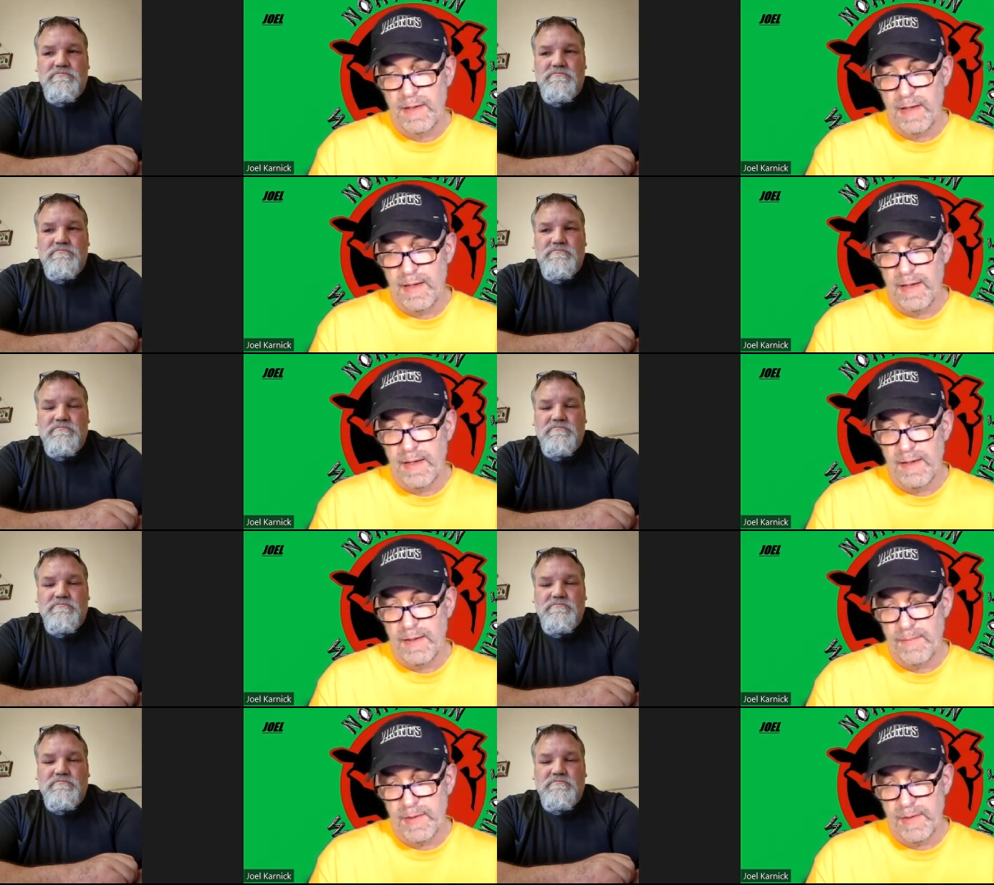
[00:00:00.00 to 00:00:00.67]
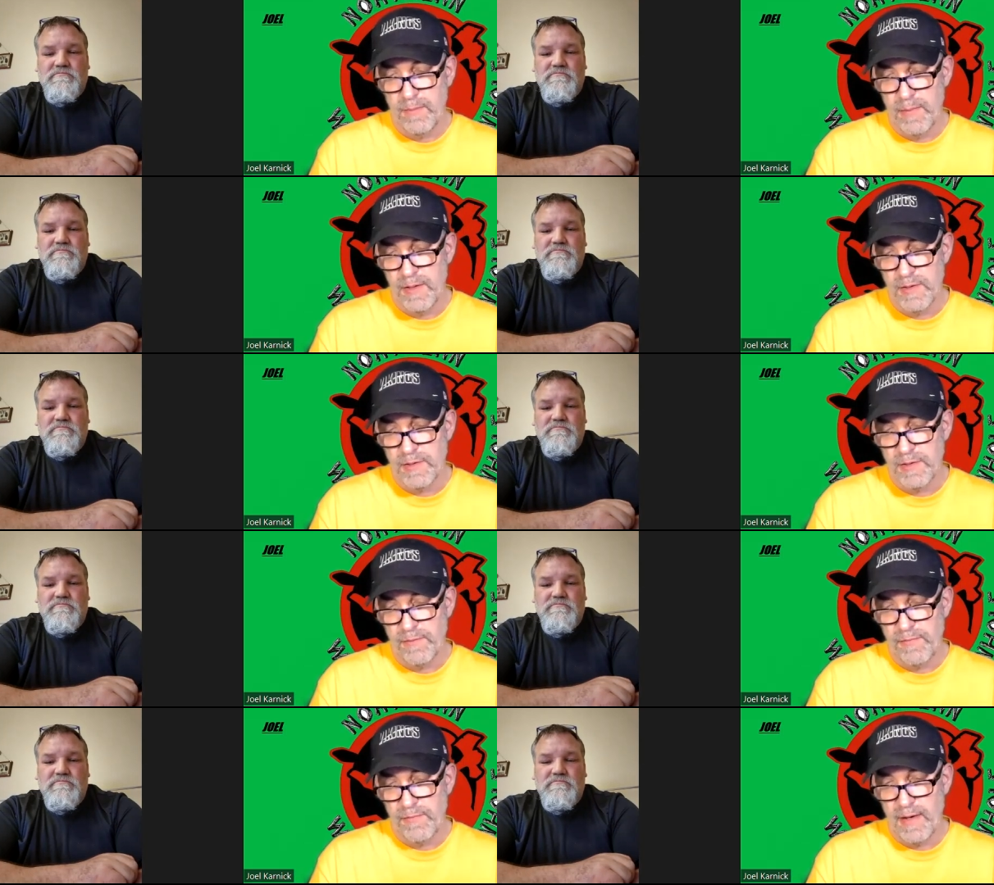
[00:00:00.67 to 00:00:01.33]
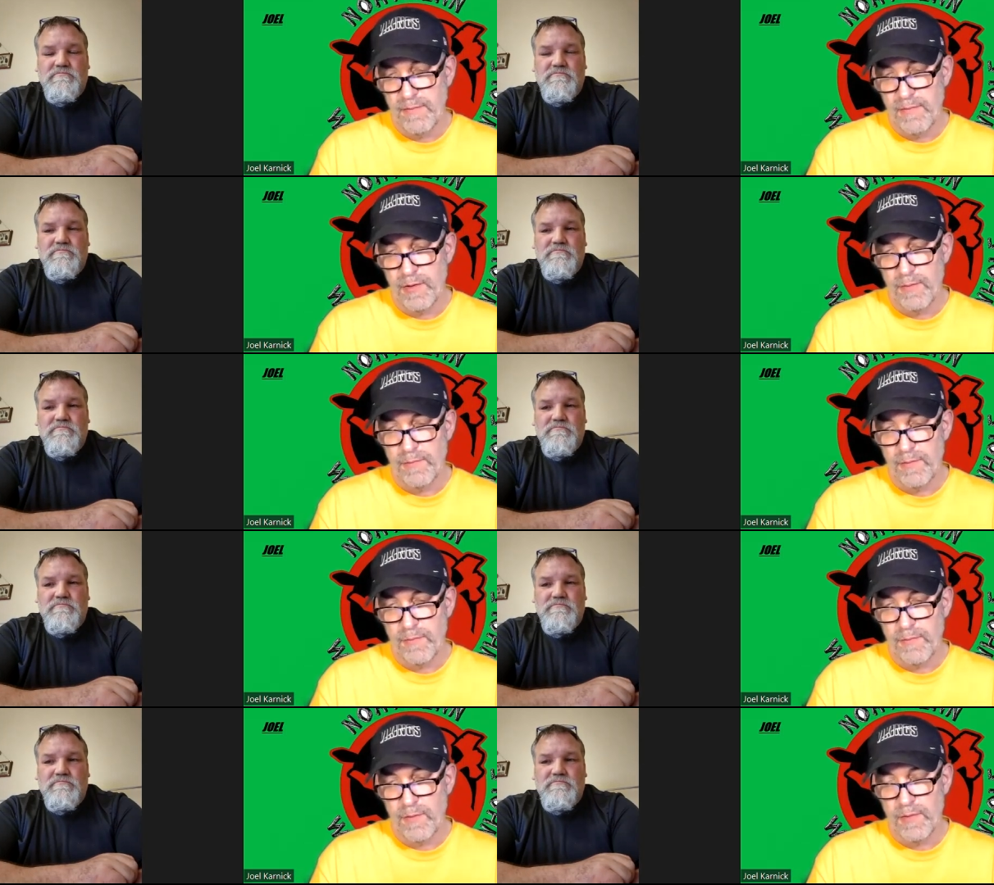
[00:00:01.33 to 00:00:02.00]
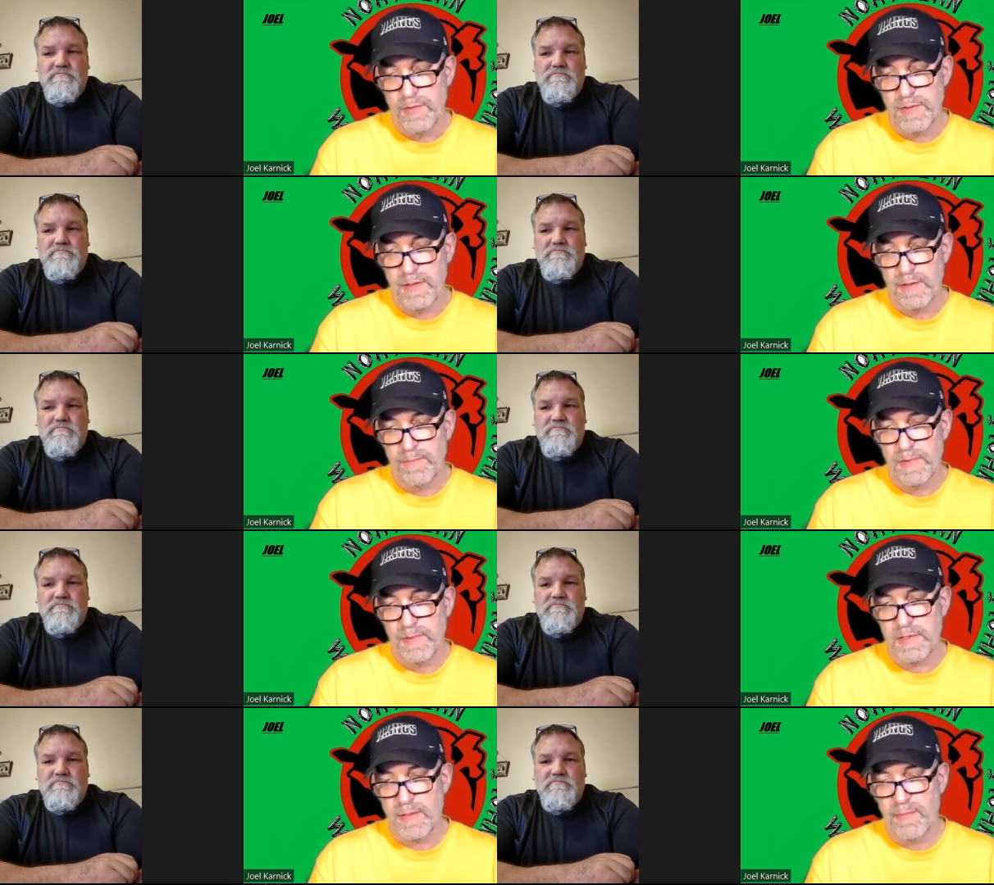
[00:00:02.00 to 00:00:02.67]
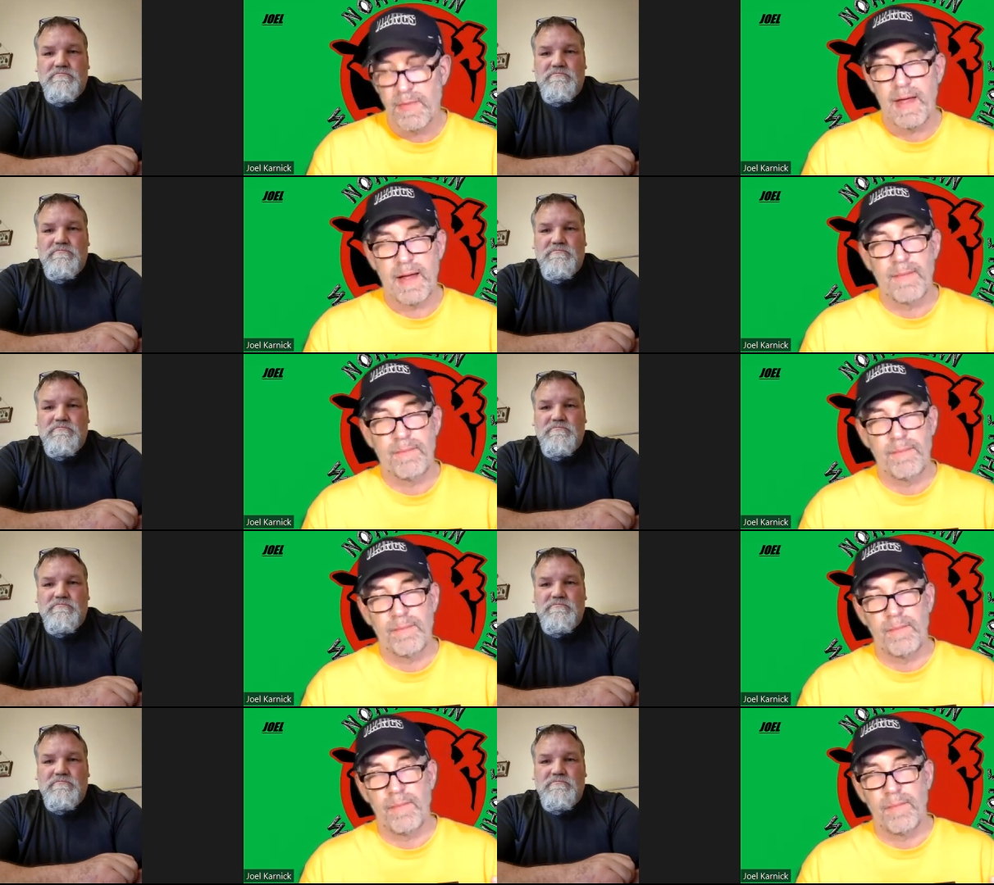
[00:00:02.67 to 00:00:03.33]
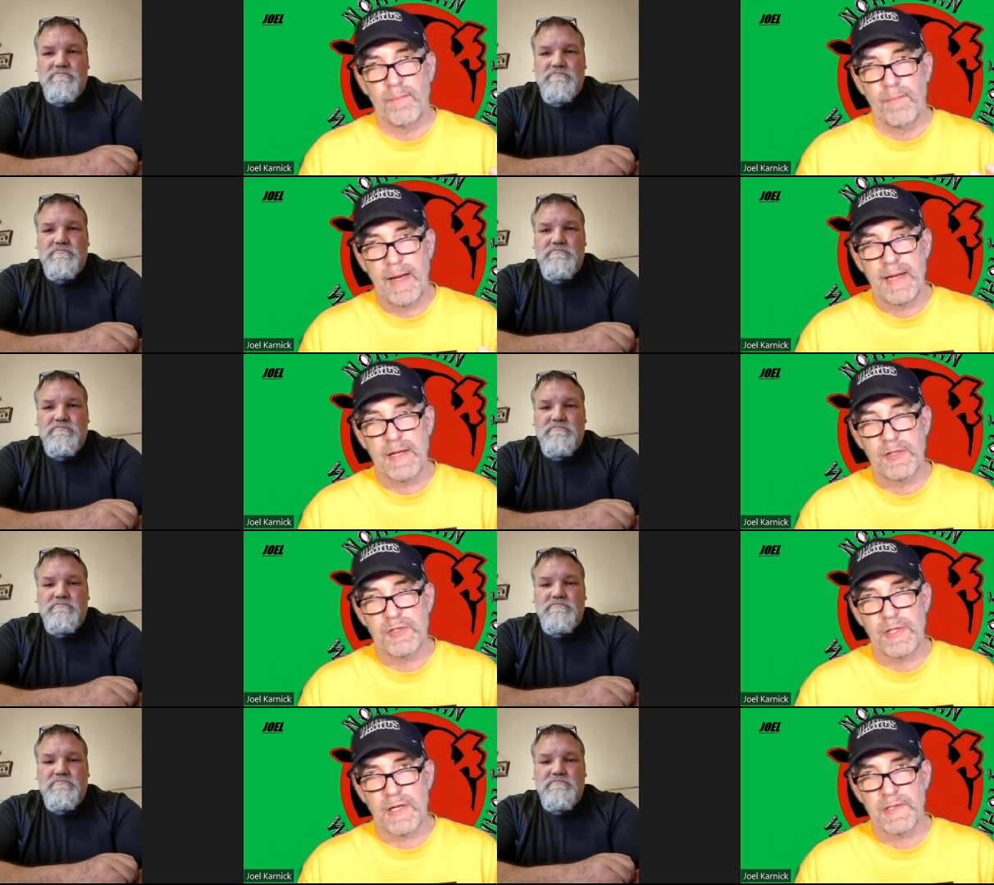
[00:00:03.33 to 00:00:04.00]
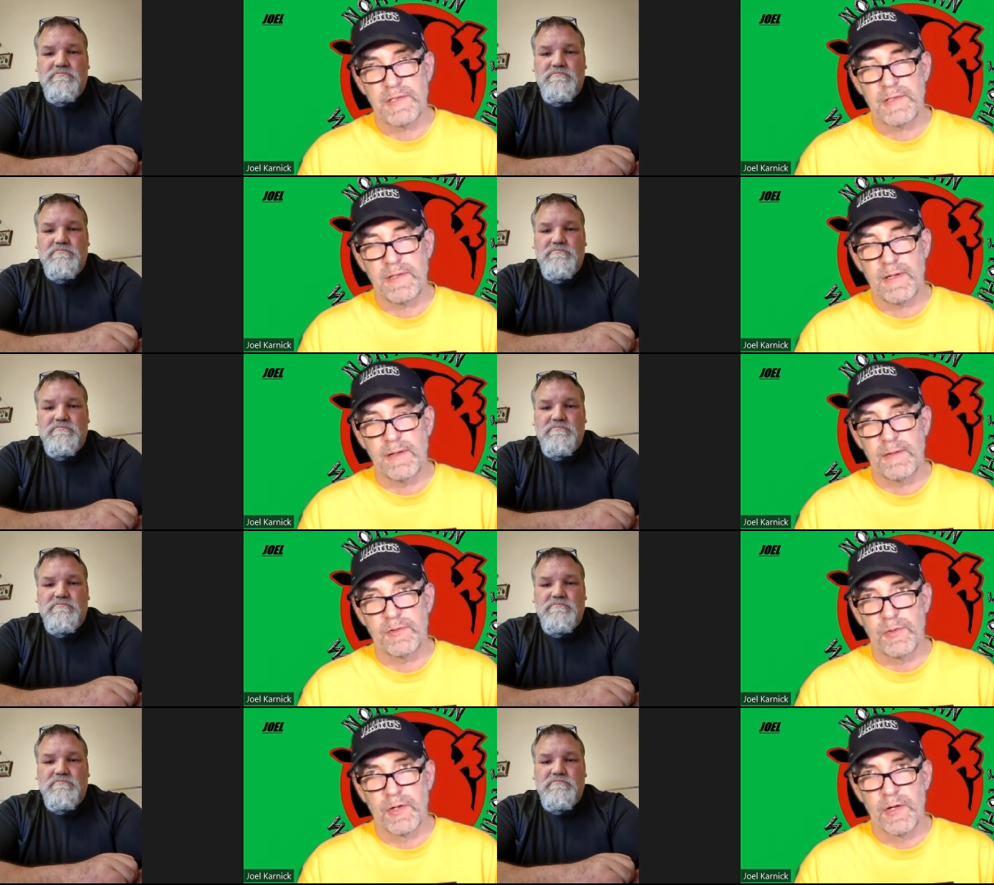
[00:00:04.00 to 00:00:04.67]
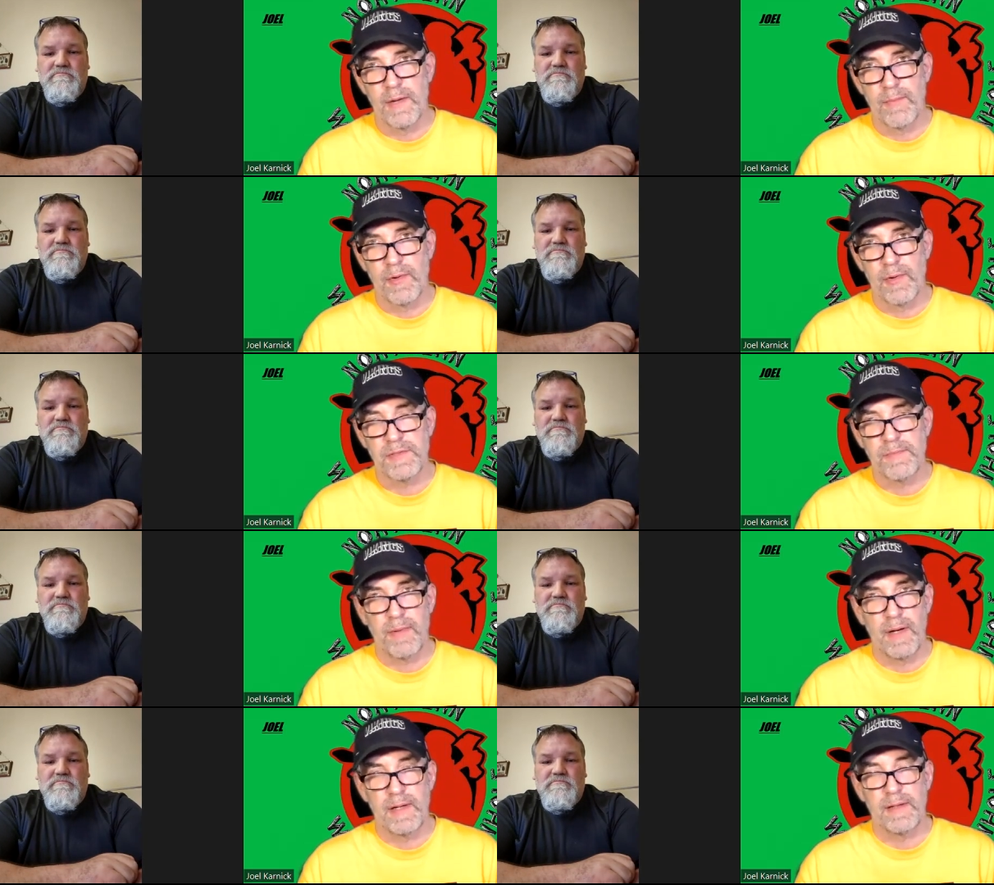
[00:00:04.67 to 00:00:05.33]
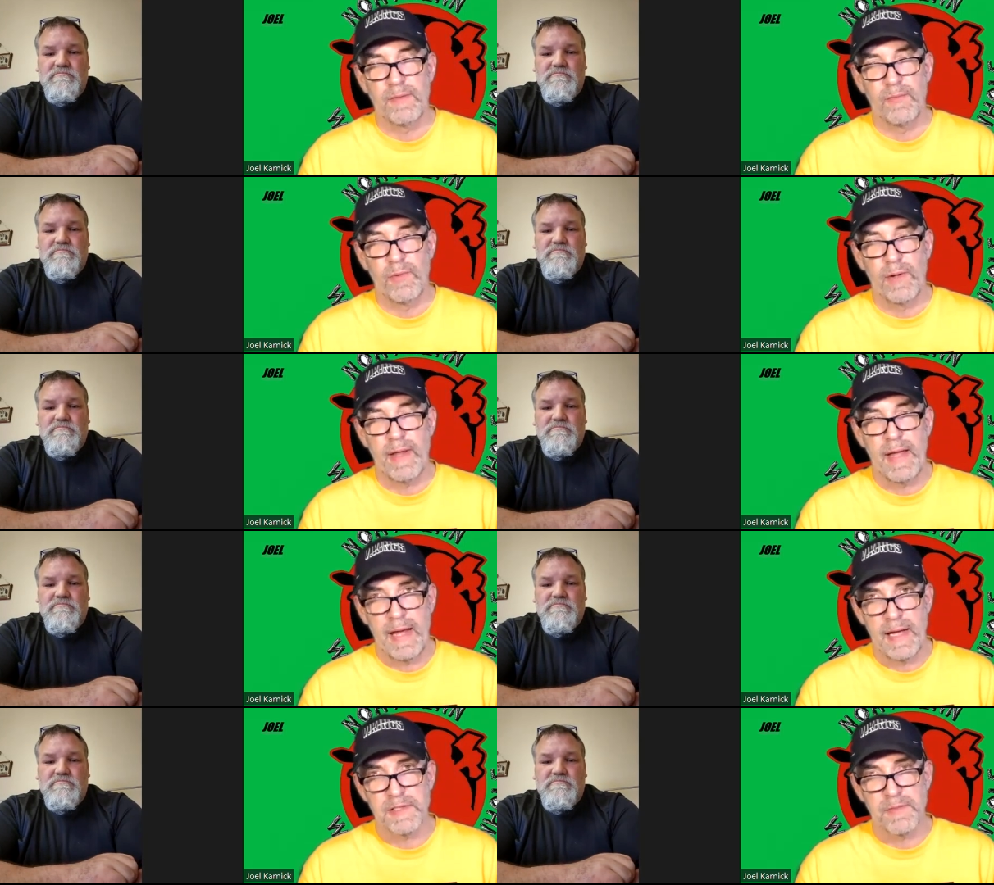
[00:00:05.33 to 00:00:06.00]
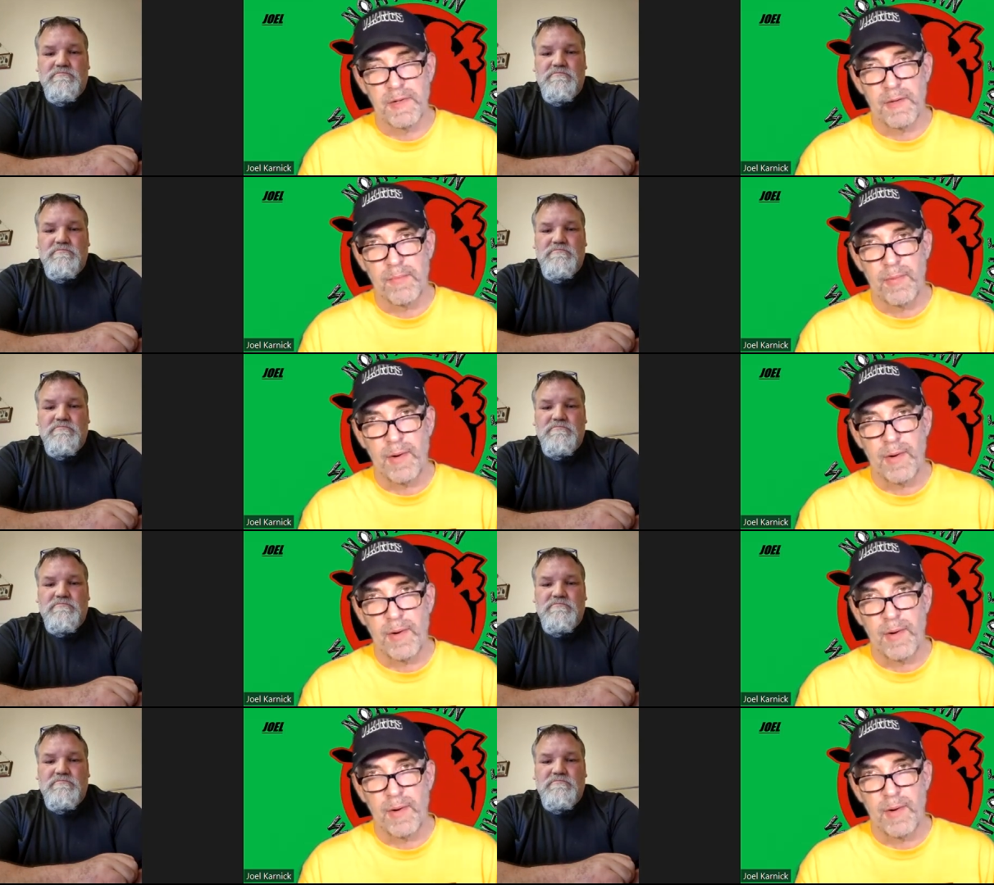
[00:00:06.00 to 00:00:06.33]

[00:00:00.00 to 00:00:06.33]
Speaker 1: um, like you mentioned, the five hundred for first, and some of that might adjust due to numbers, but we, it hasn't been a